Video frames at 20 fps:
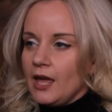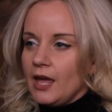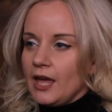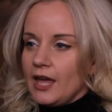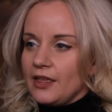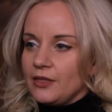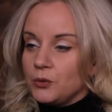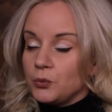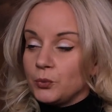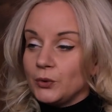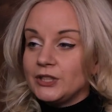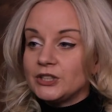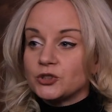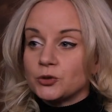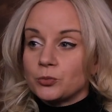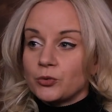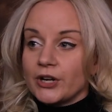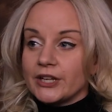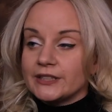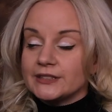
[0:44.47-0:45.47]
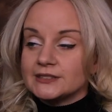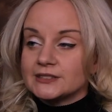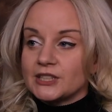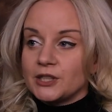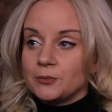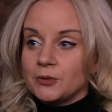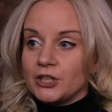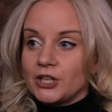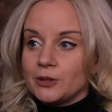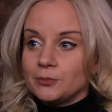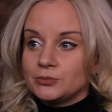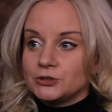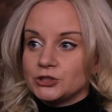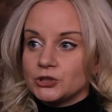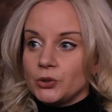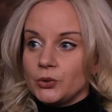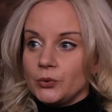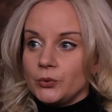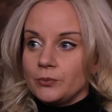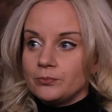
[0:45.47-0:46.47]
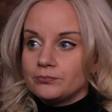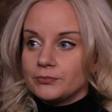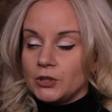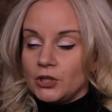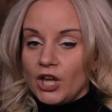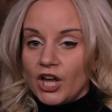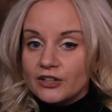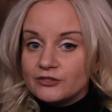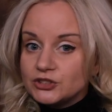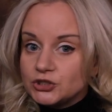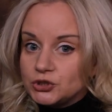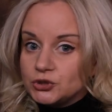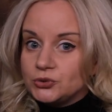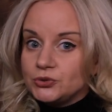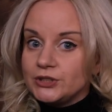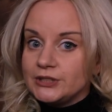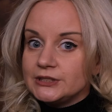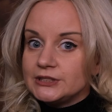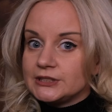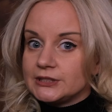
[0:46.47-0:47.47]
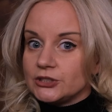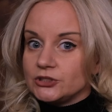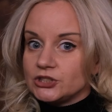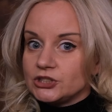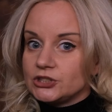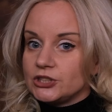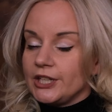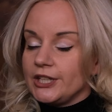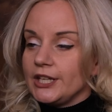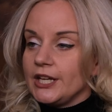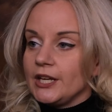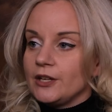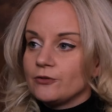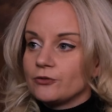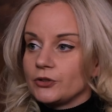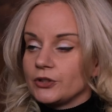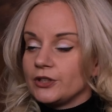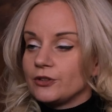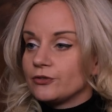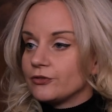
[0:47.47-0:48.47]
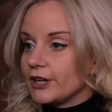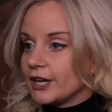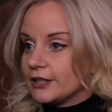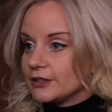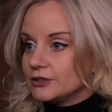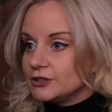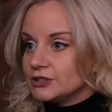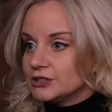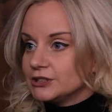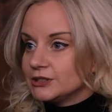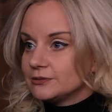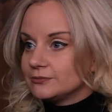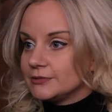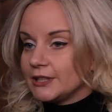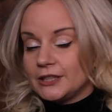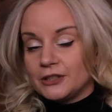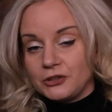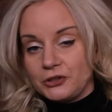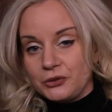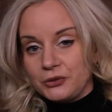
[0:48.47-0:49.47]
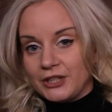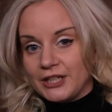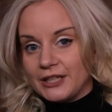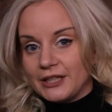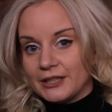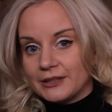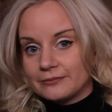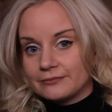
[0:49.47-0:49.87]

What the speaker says: and the winter break is coming up, so a lot of students, they're studying for their finals, including